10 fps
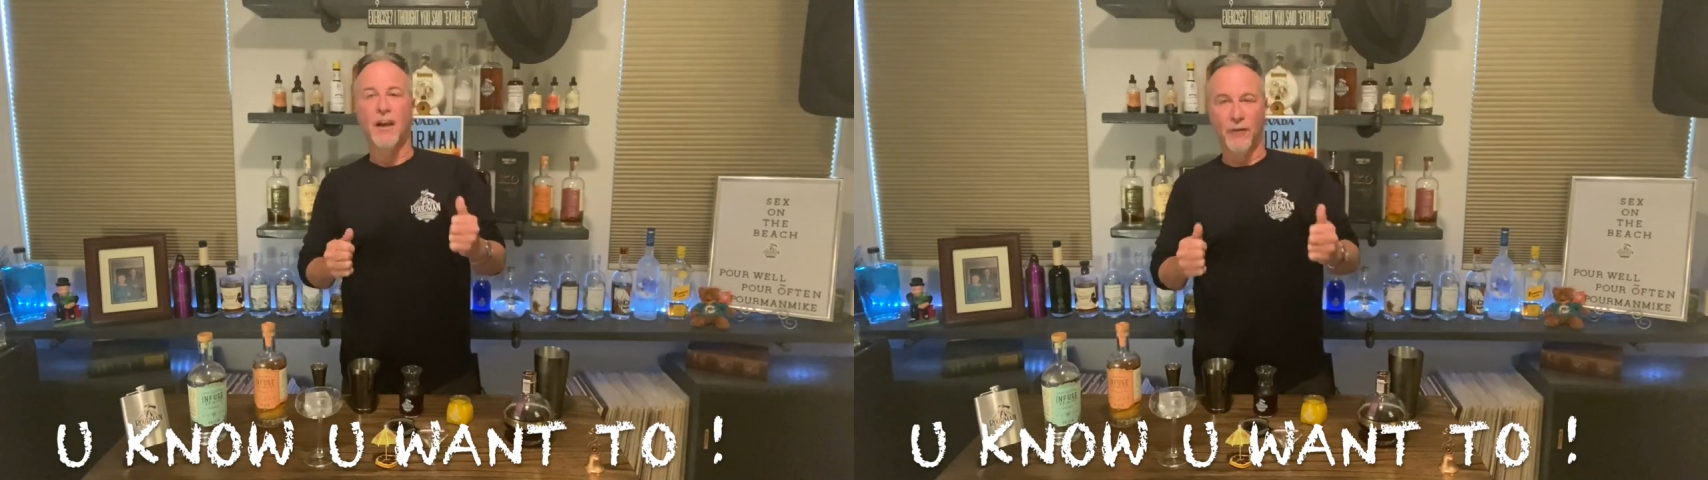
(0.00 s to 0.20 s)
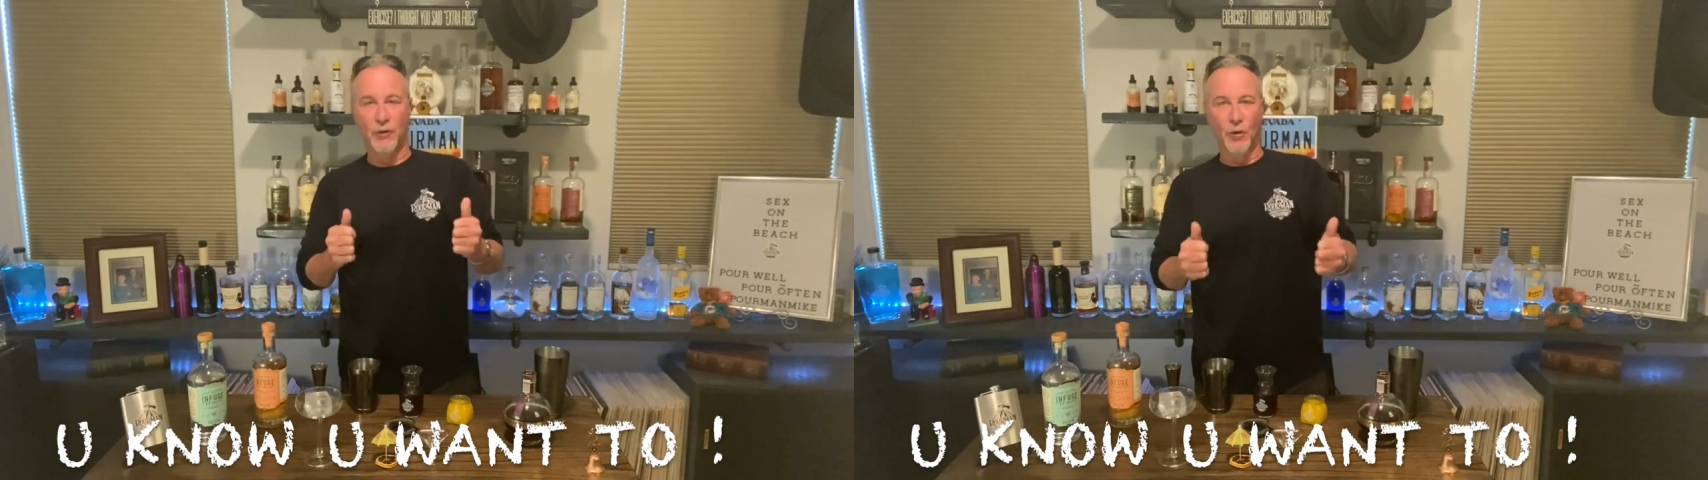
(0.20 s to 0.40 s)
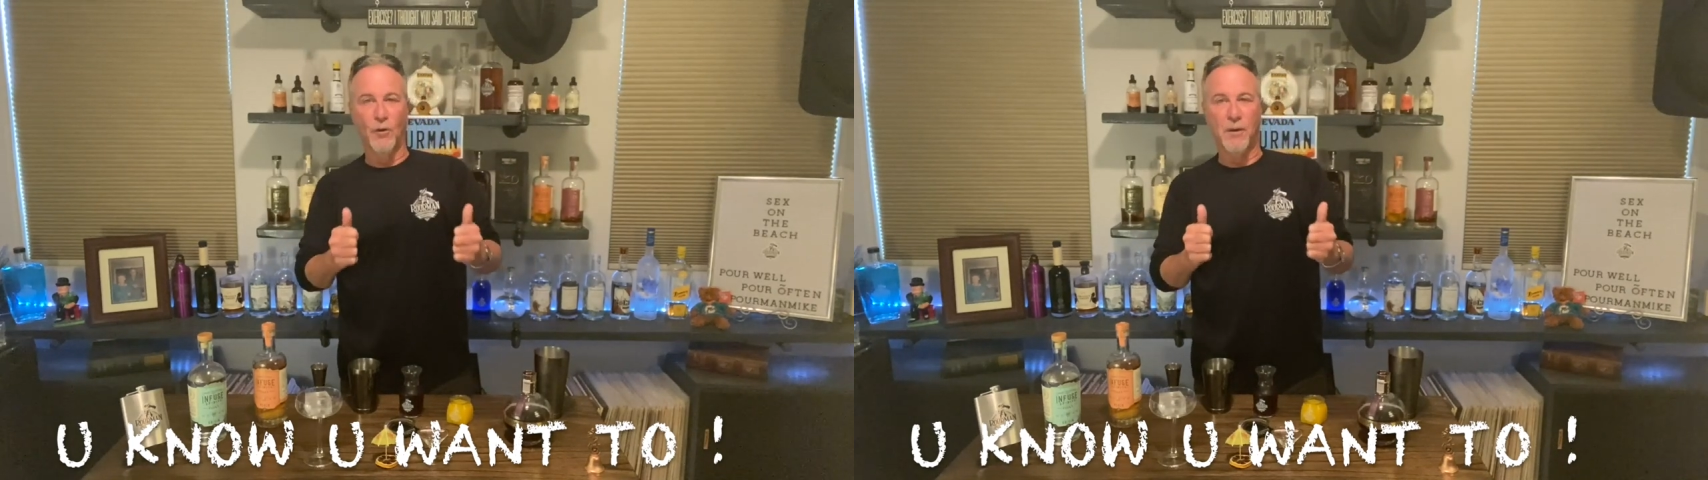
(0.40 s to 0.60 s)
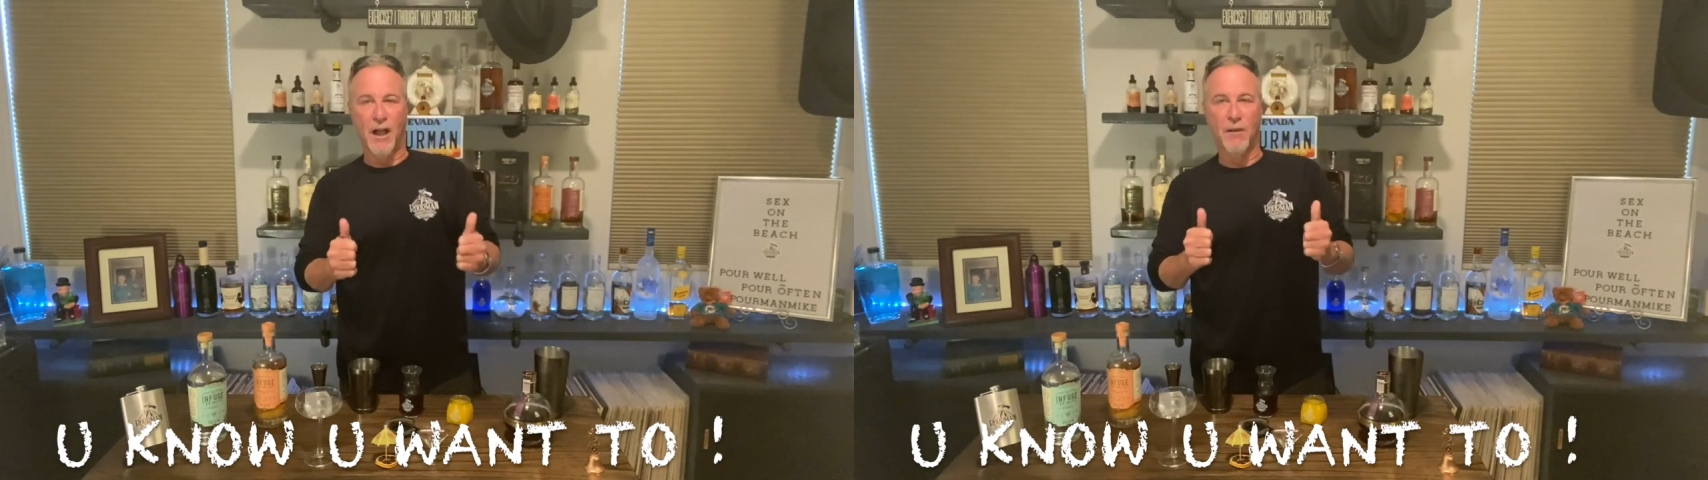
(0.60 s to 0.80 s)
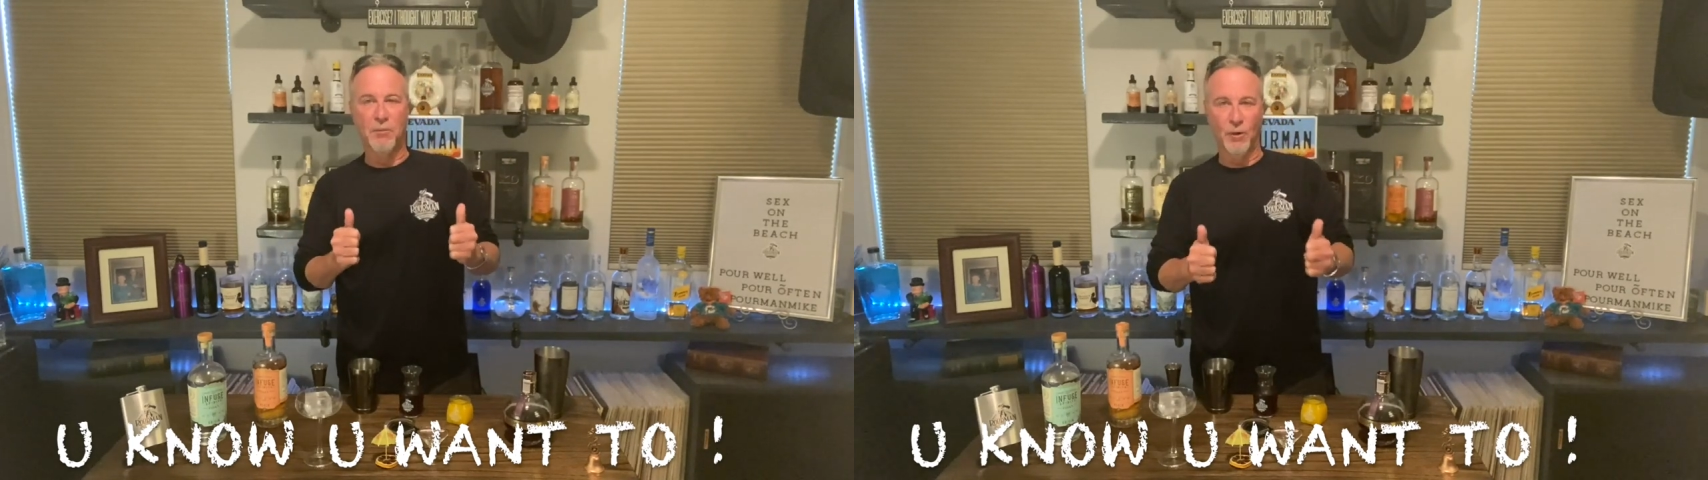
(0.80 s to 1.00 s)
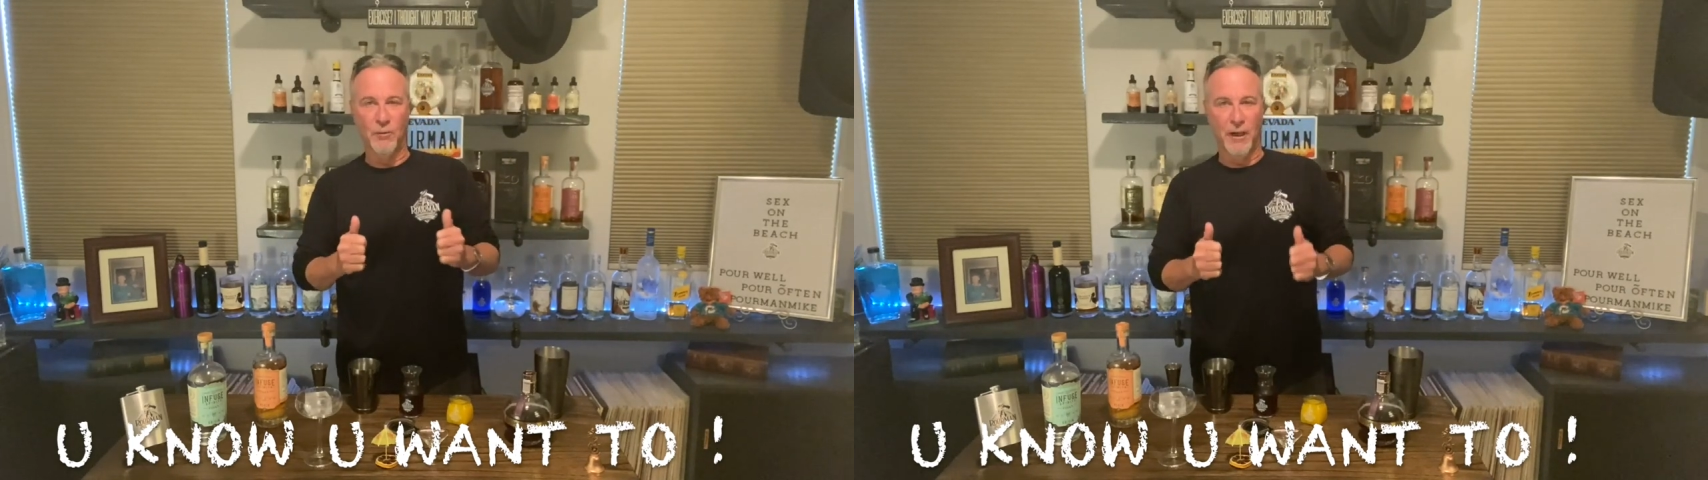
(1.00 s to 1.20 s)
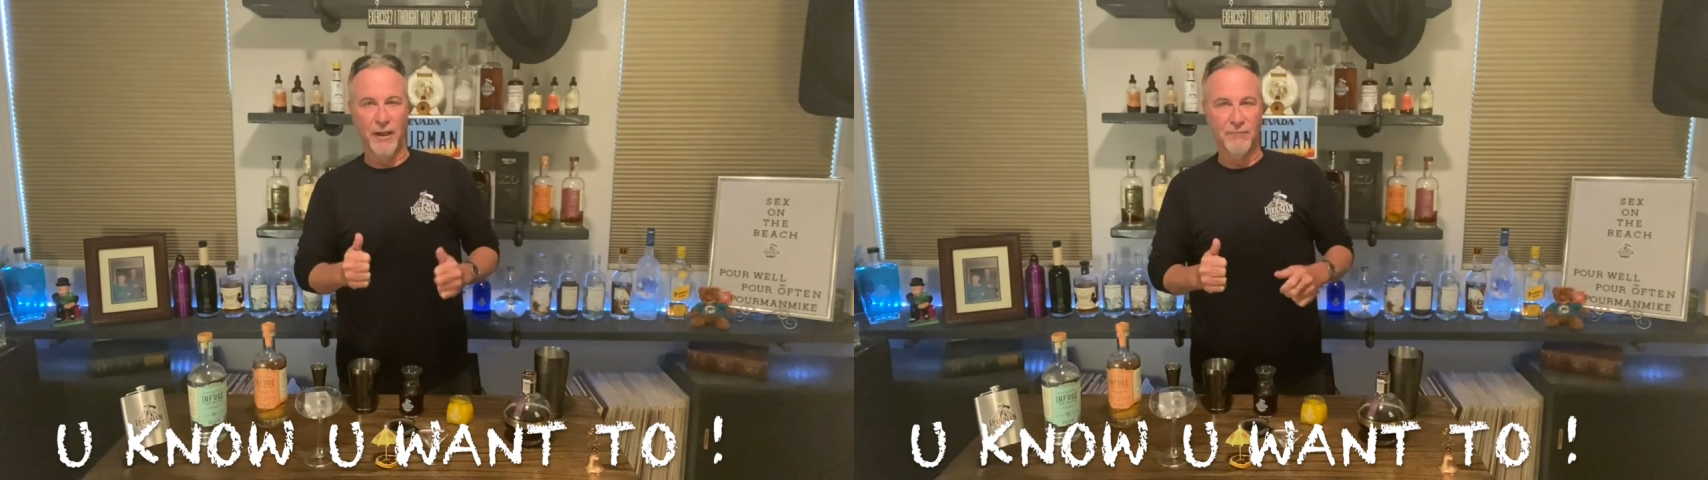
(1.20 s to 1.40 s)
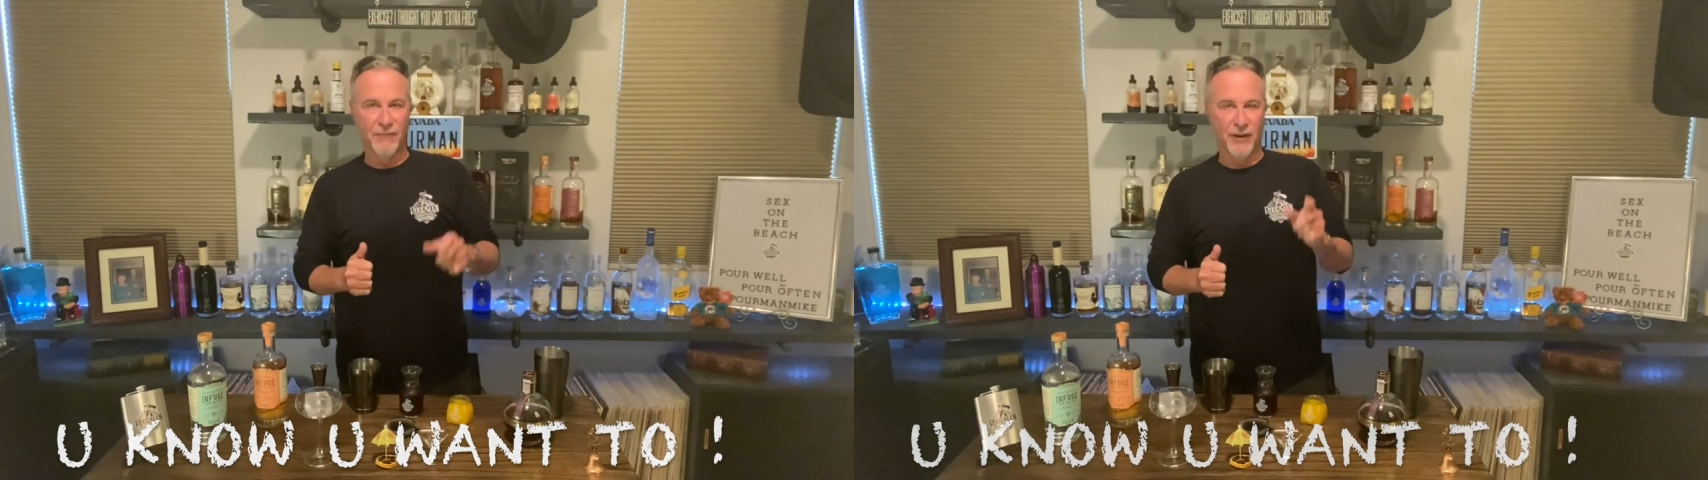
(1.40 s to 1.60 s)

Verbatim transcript: of your old pal, PourMan,